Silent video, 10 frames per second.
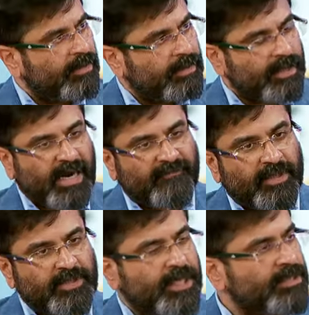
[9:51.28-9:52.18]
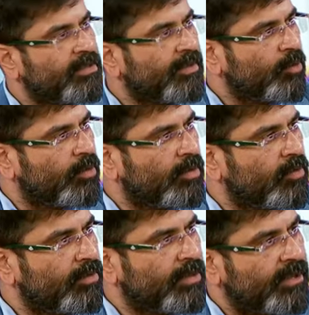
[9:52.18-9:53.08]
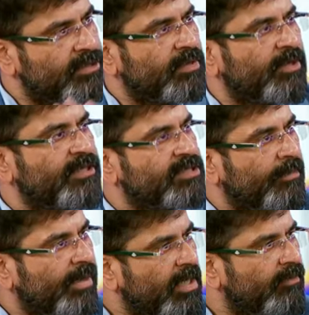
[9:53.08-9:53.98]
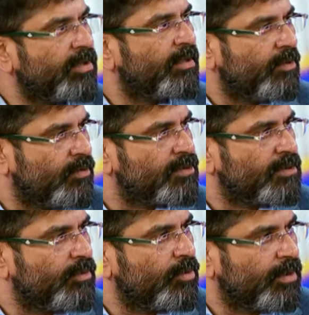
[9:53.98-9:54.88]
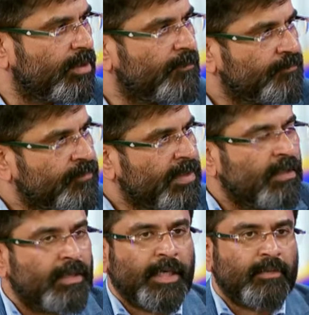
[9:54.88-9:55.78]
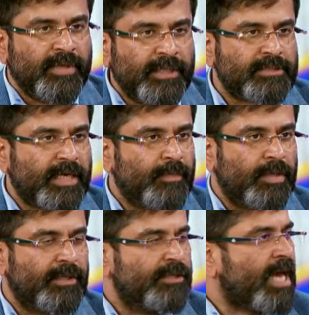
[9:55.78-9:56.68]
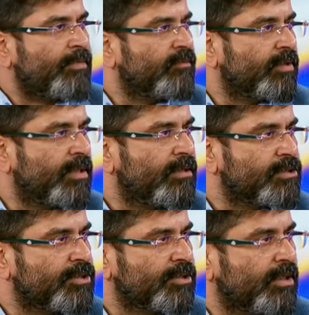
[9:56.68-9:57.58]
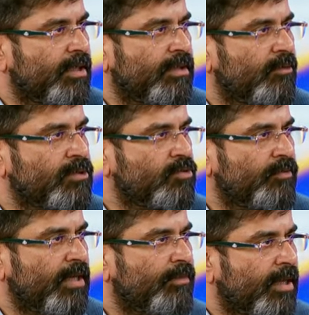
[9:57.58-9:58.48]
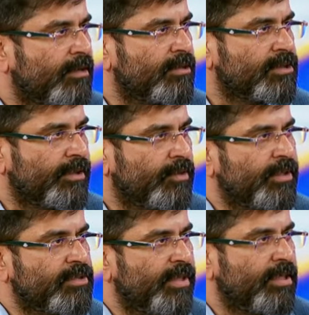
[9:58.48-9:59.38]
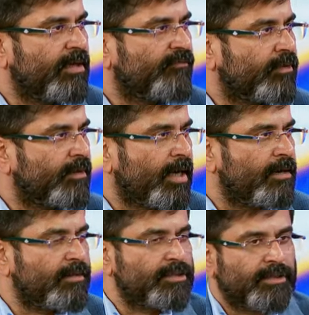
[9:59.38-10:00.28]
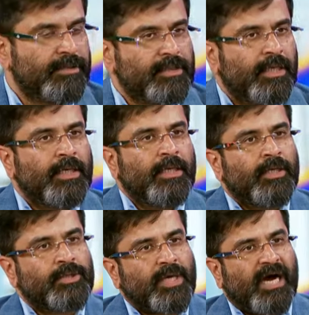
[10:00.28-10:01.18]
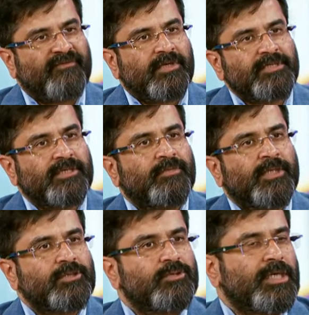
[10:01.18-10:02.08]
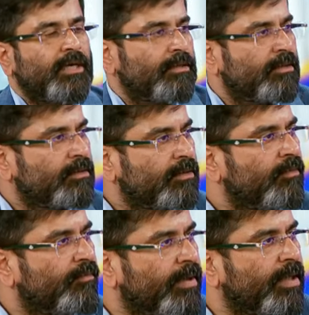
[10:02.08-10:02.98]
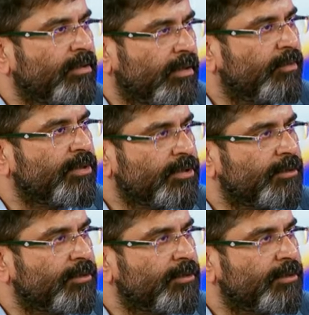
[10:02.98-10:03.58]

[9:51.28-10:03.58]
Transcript: that after changing the broker code, the customer has remained with the new distributor, it means that maybe he's happy with that decision and there was no malpractice and, you know, it's been done for the right reasons. Mm. So after six months, you start paying the commission.